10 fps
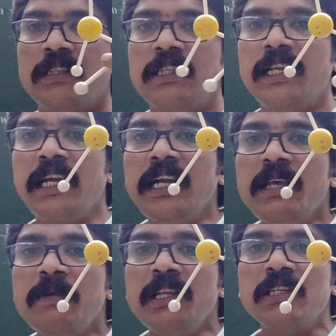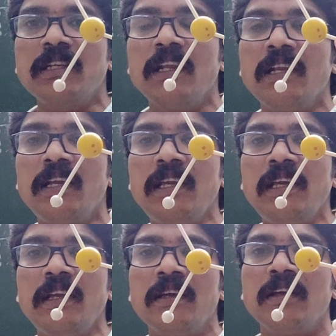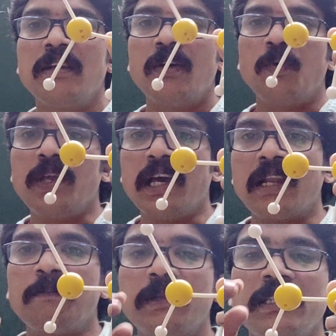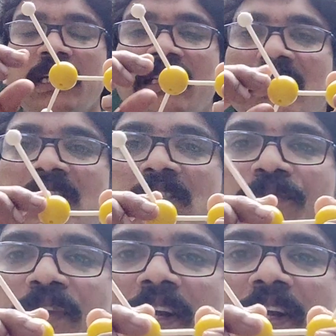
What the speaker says: Three-dimensionally, we are represent, this is a